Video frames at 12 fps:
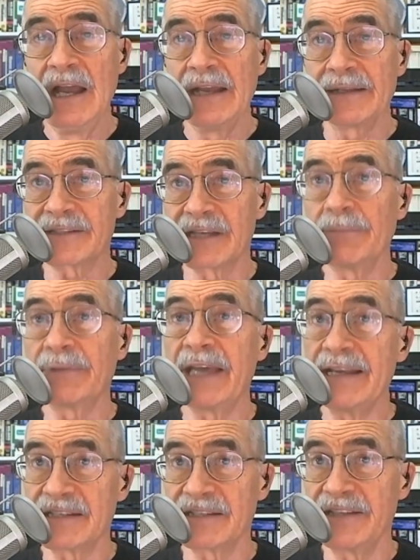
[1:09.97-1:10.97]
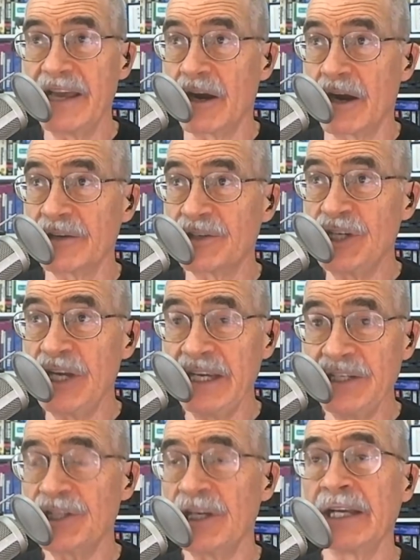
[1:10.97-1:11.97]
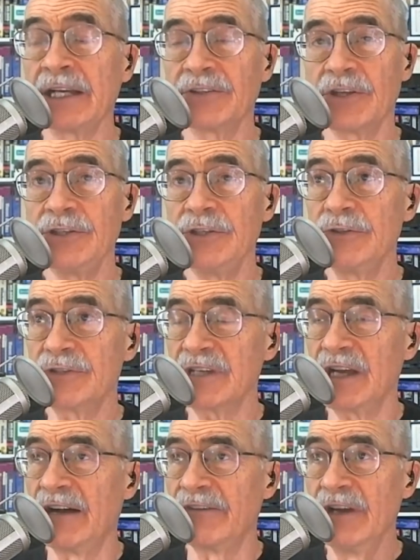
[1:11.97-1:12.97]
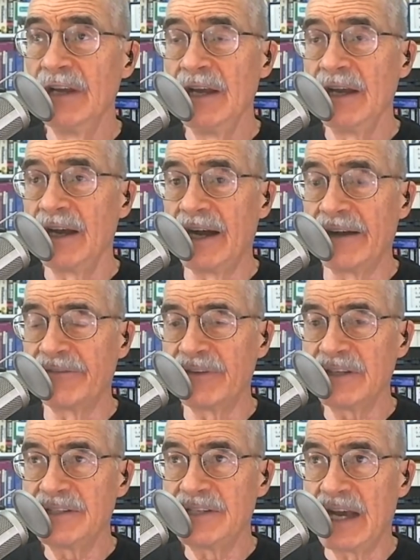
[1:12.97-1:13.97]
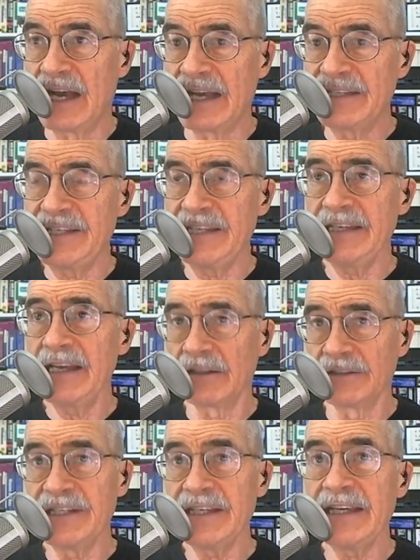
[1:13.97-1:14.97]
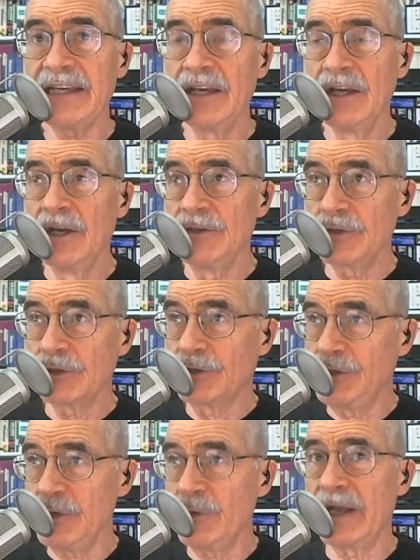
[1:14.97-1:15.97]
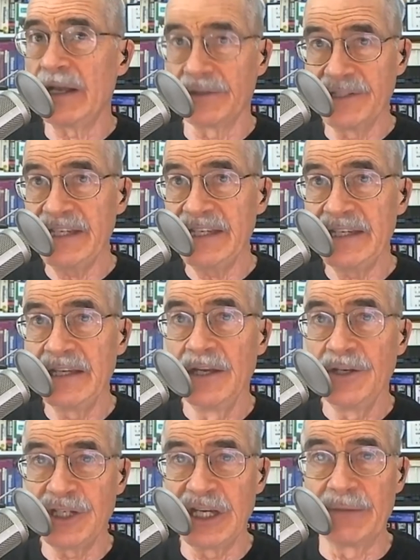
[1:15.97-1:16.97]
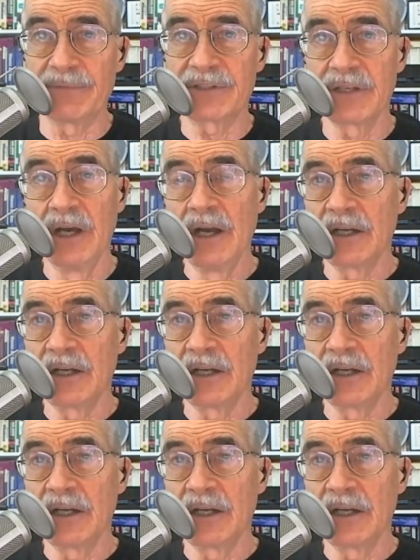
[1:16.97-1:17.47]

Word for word: in some cases they are changing the use of TLD to QLD chips,